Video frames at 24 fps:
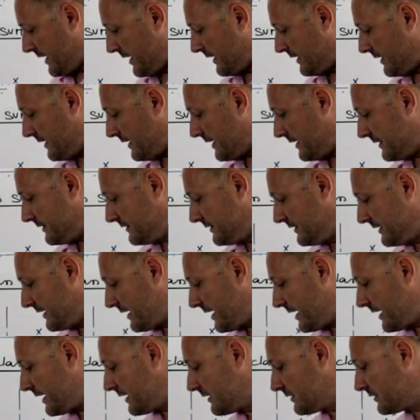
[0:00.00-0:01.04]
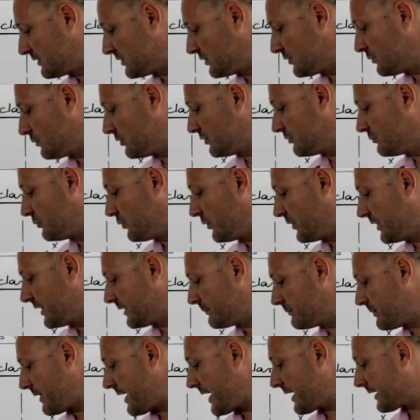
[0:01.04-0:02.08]
And then at the end, you would
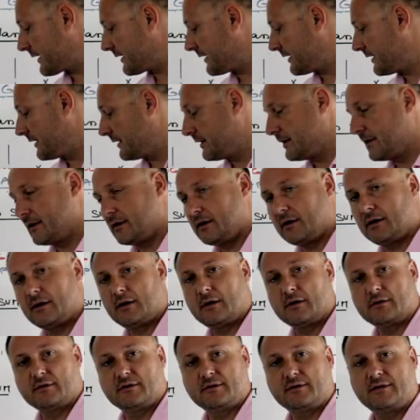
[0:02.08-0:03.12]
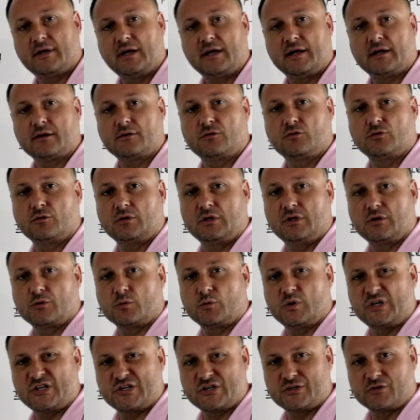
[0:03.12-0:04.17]
bring back the data to the
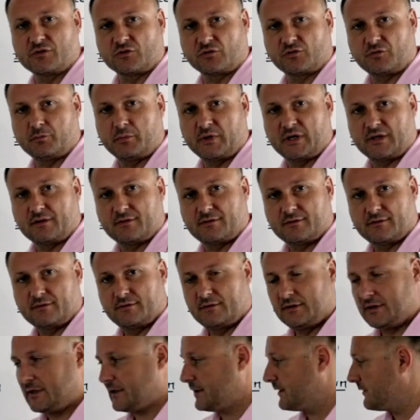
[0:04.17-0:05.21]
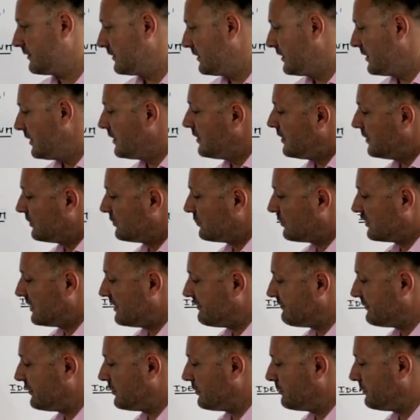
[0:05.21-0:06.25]
original space. To
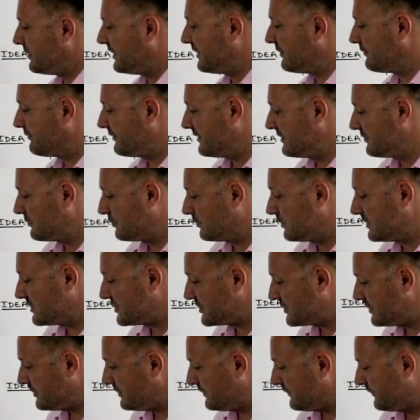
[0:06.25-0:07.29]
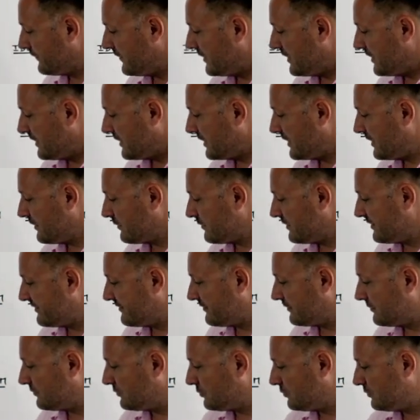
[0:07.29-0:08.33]
give you a bit of intuition, here
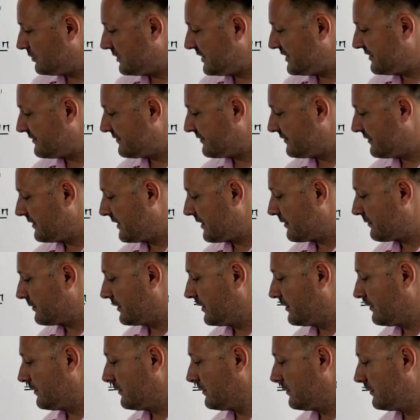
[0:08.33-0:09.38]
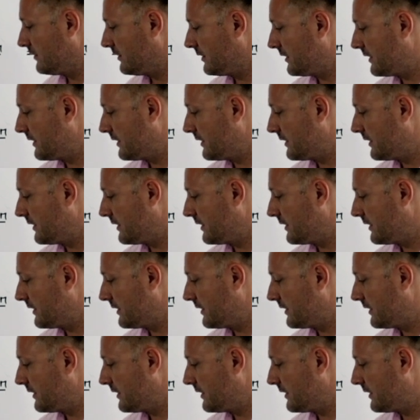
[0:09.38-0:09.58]
is a 2D scenario.